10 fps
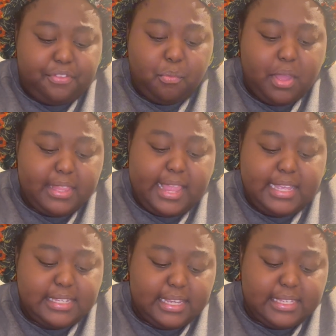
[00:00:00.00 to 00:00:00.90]
the word
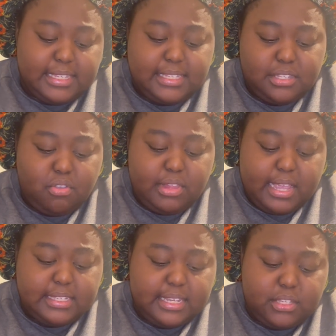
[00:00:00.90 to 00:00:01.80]
lazy, because this is not
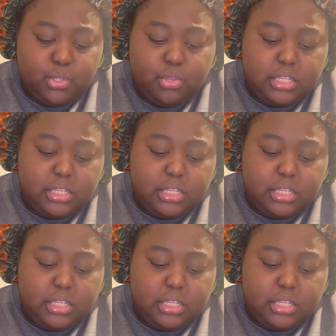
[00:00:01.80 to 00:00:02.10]
lazy at all.